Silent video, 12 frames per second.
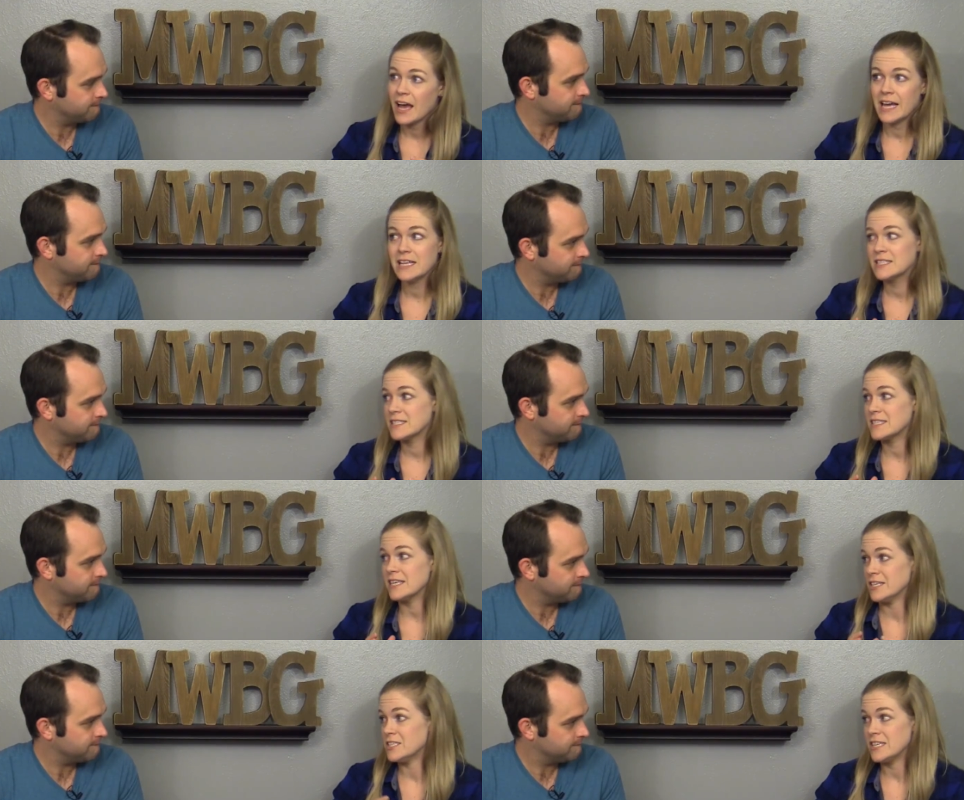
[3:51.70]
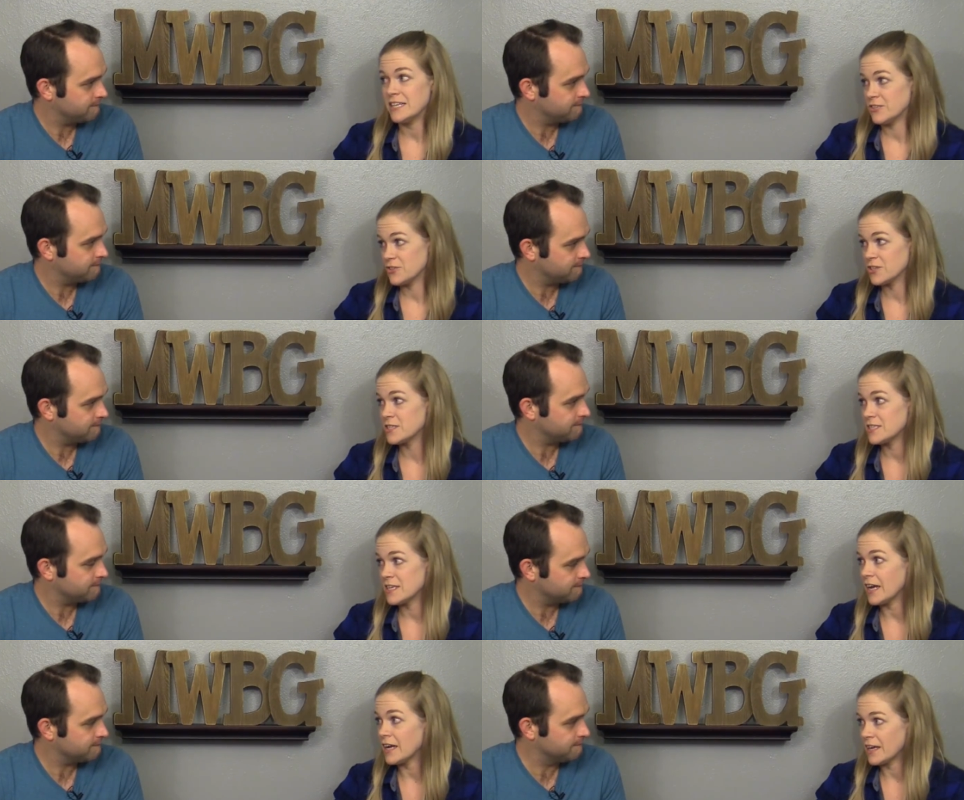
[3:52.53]
Speaker 1: it's it's
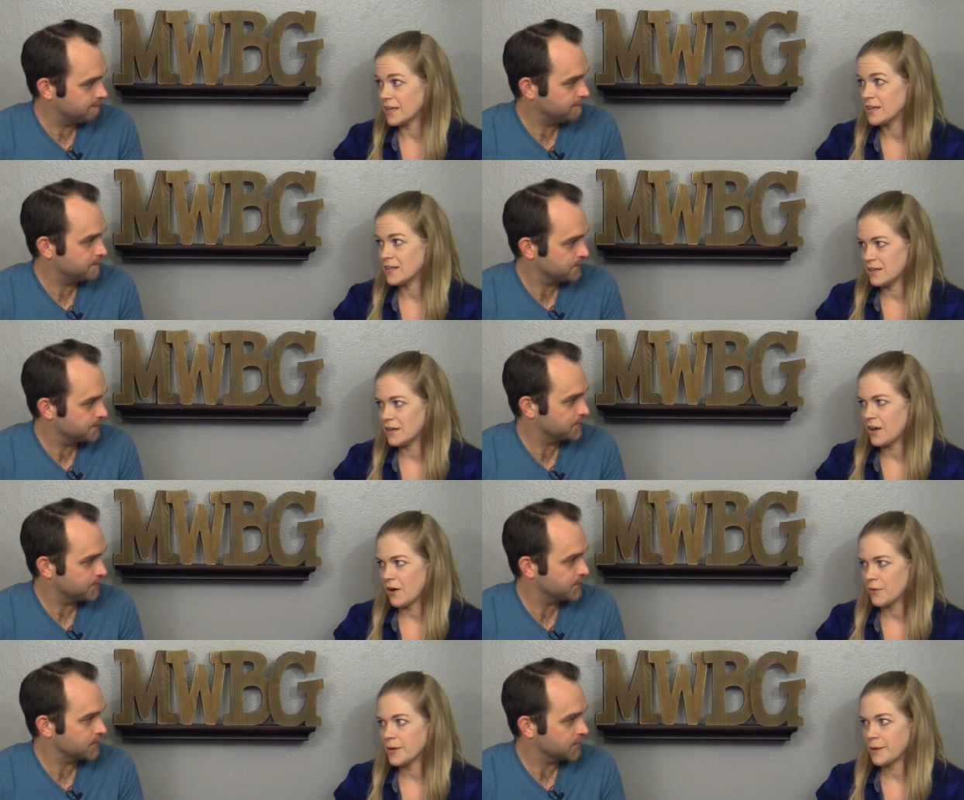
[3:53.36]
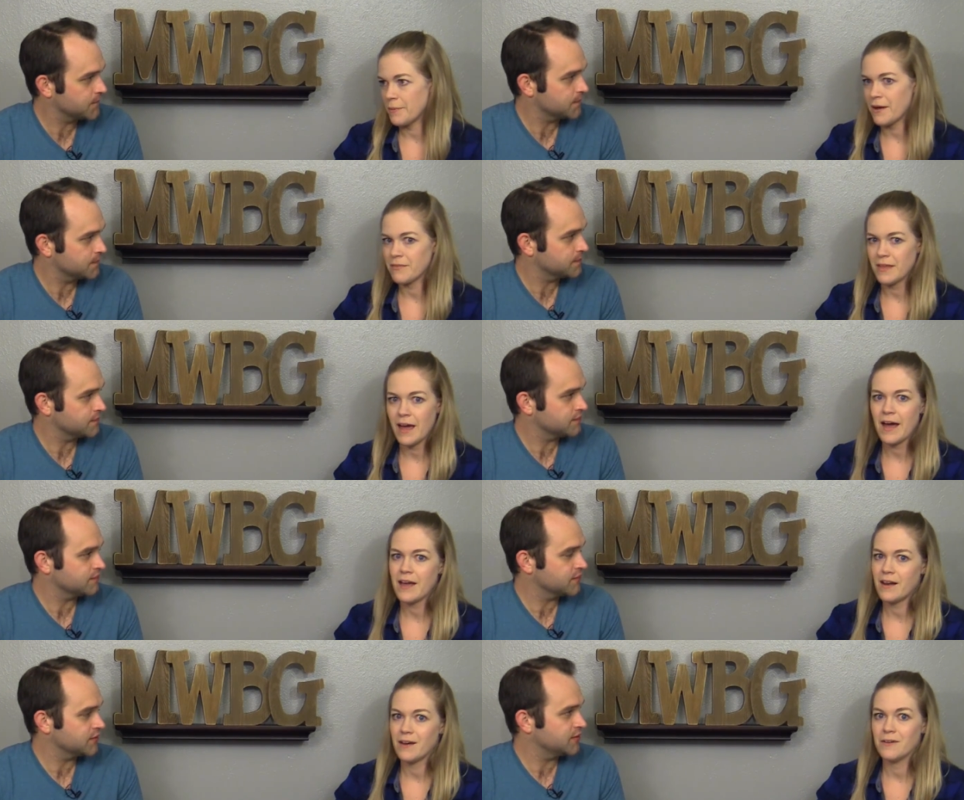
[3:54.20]
interesting mm-hmm. going about
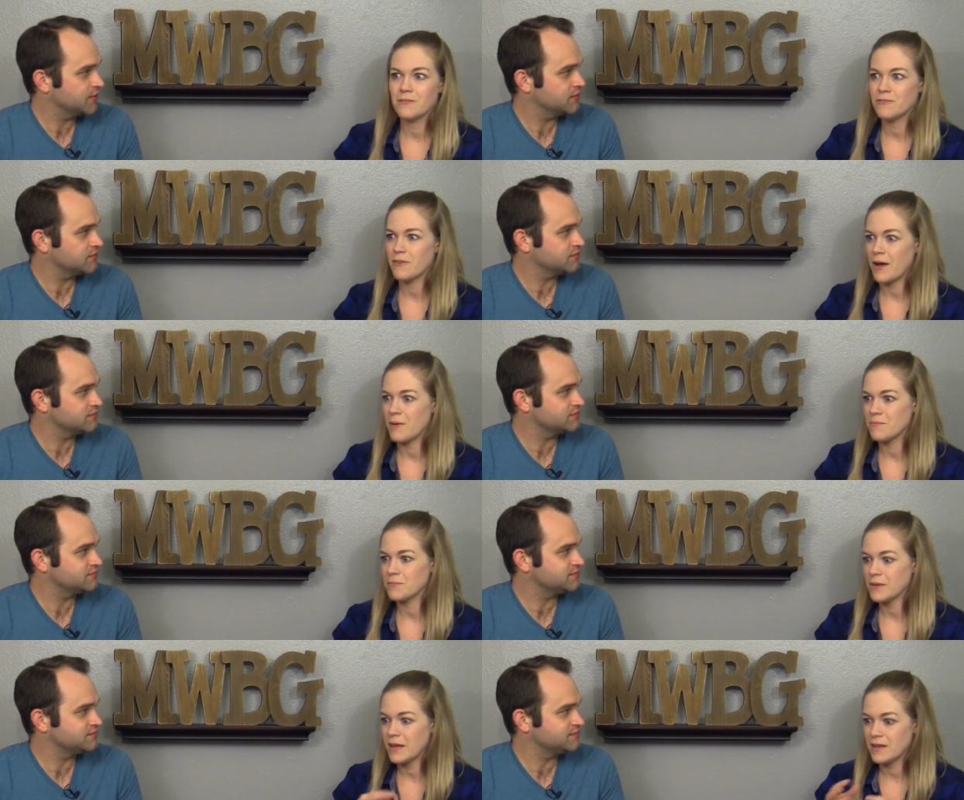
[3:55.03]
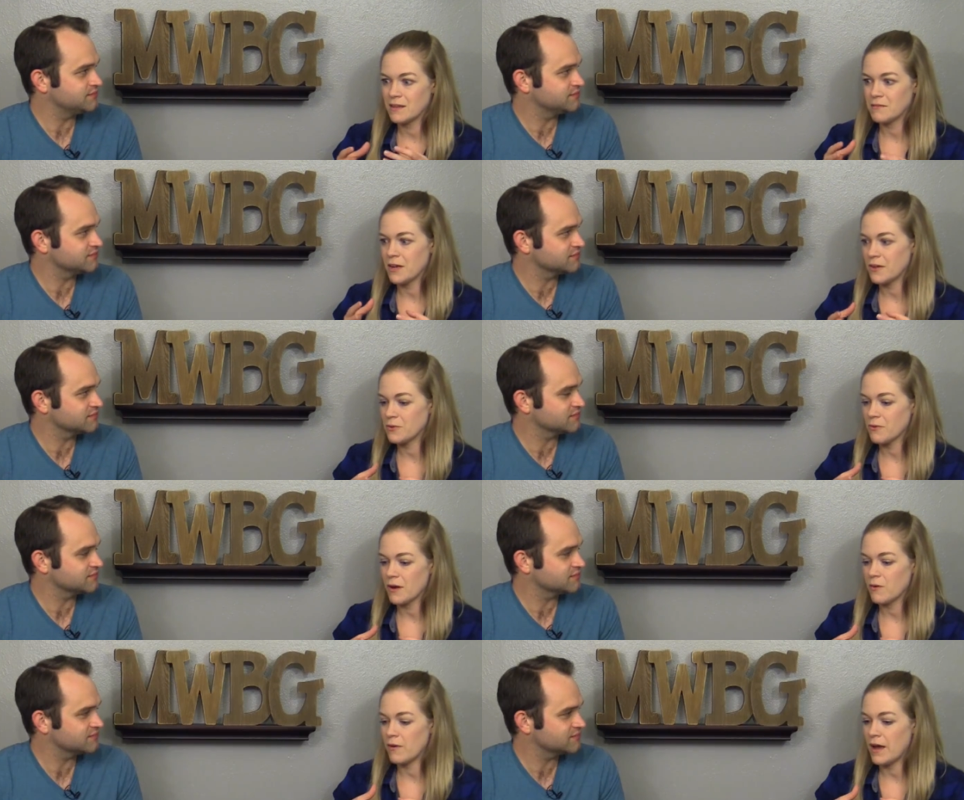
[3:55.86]
that of um, playing them down the
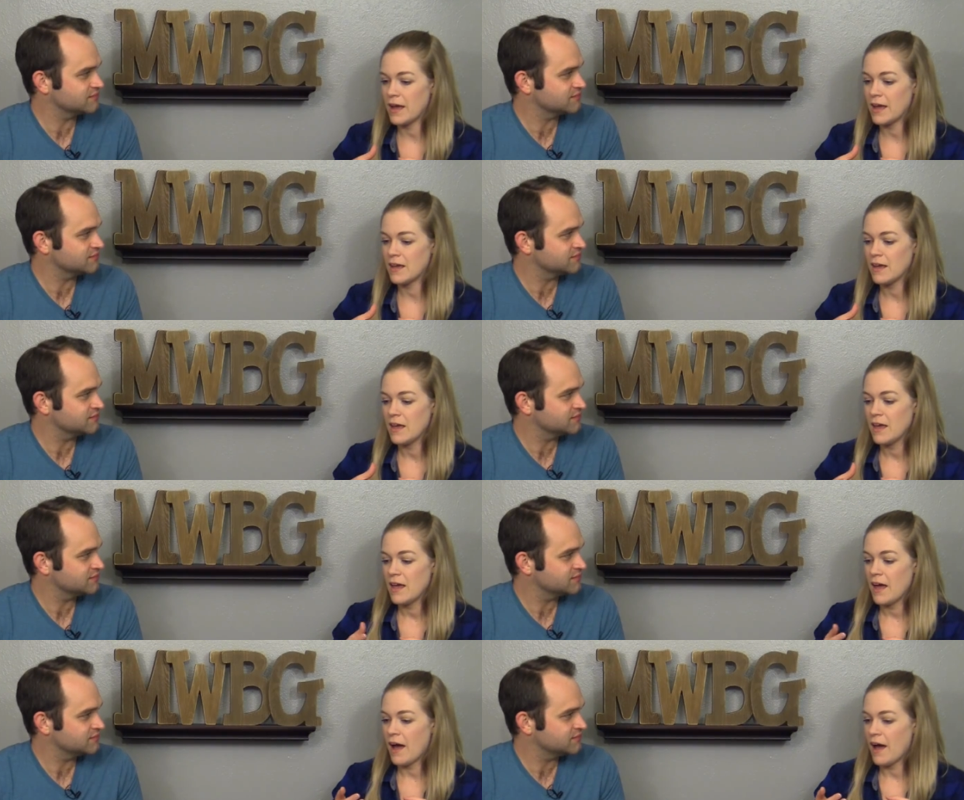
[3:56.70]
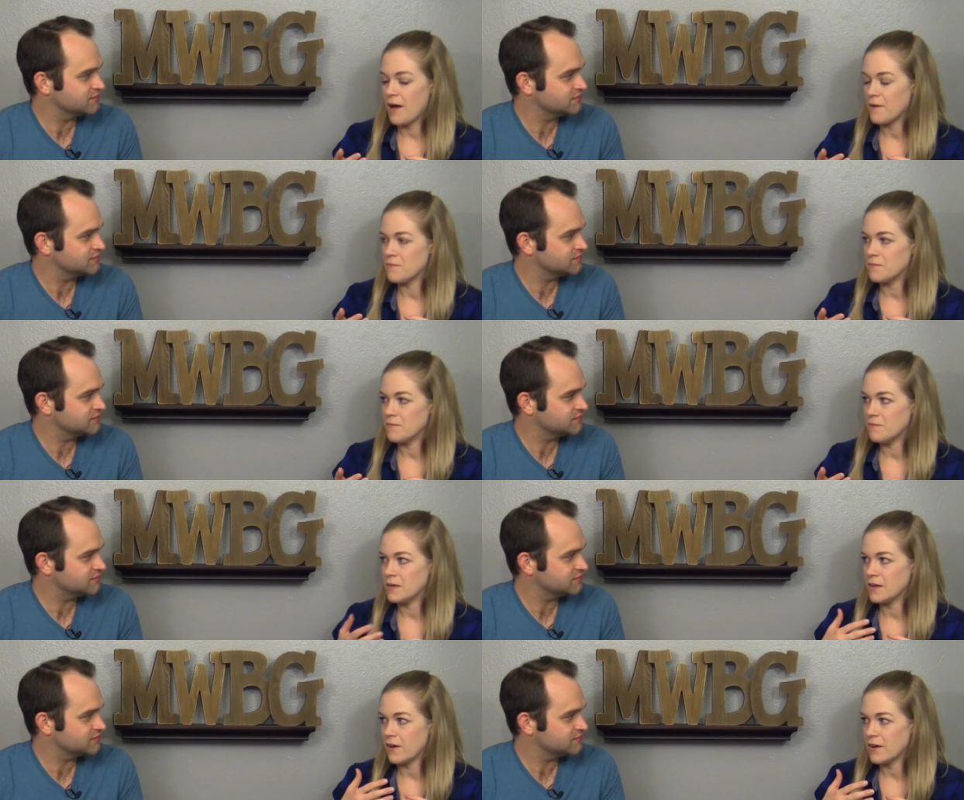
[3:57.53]
right way um,
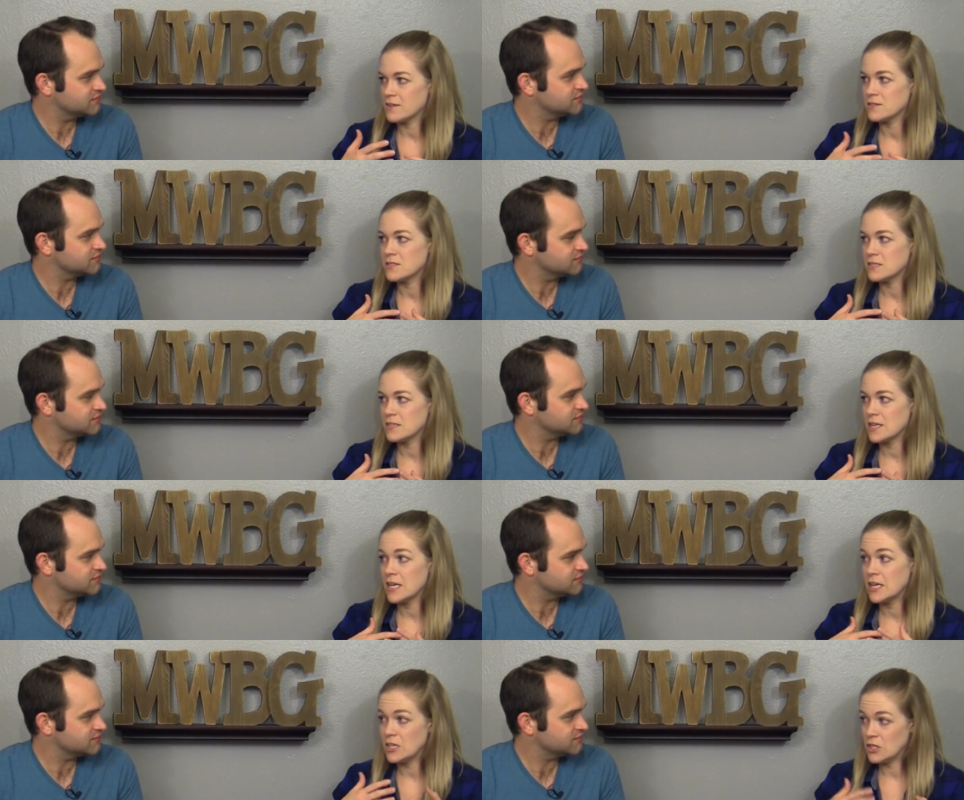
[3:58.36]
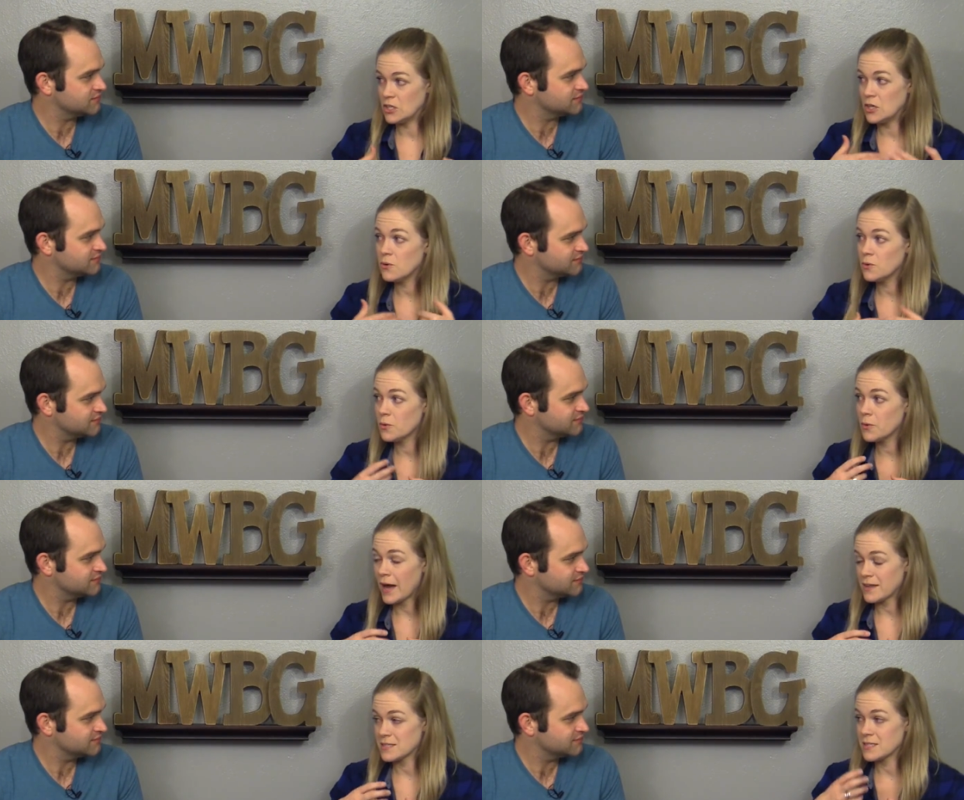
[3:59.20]
because
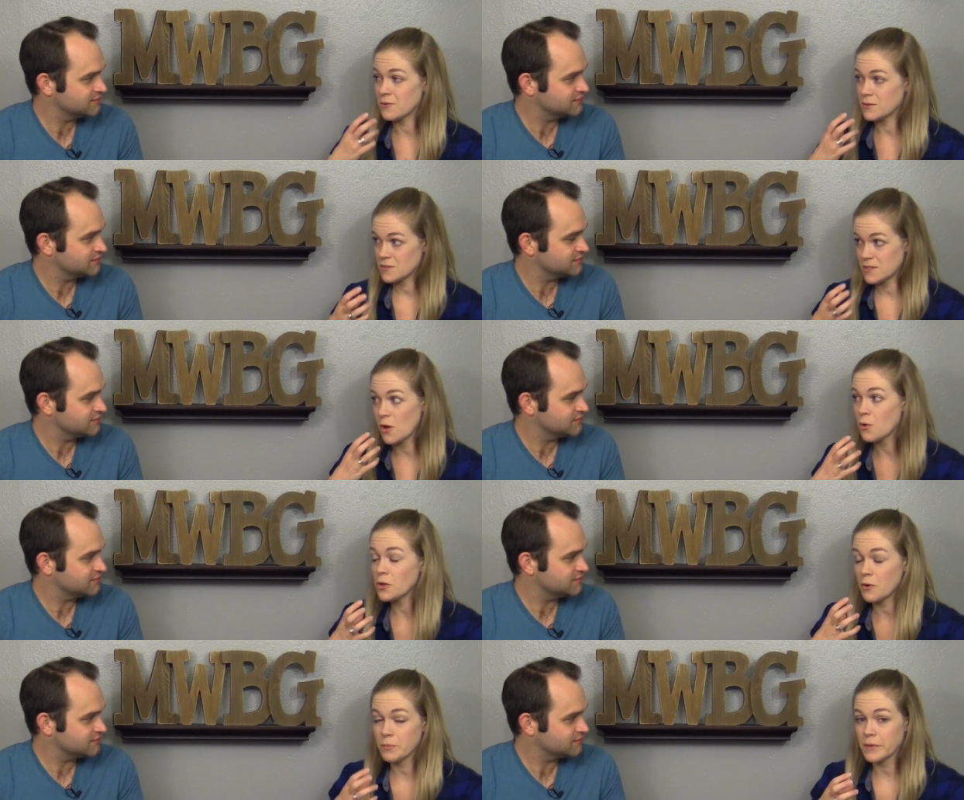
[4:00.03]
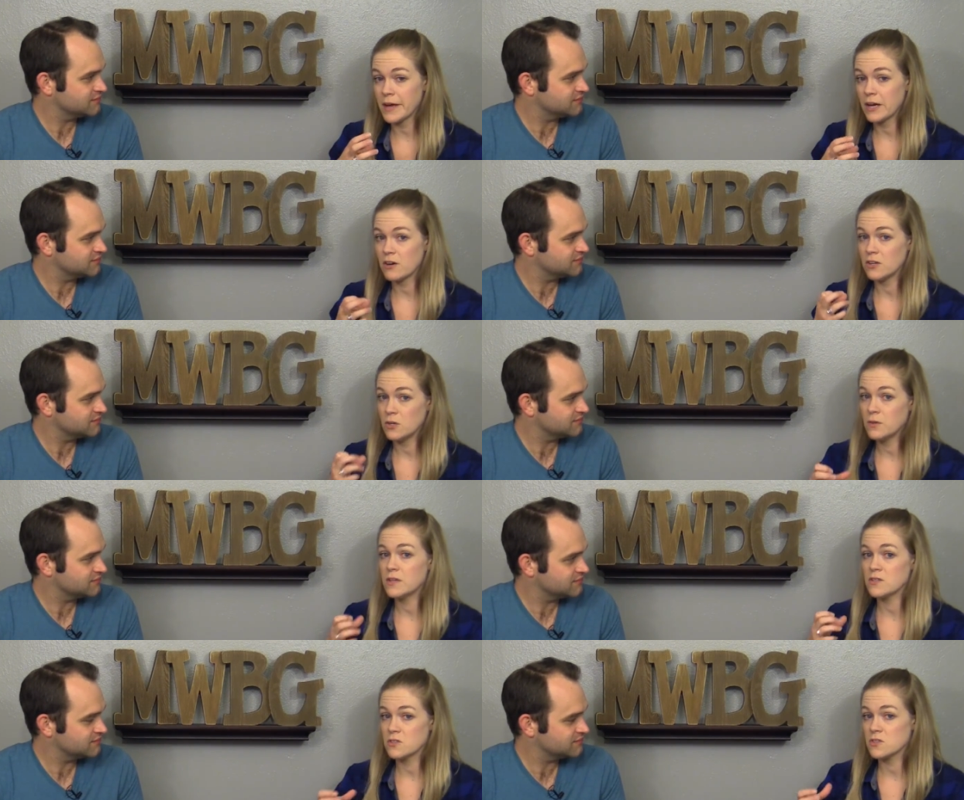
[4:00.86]
you as the solo player you can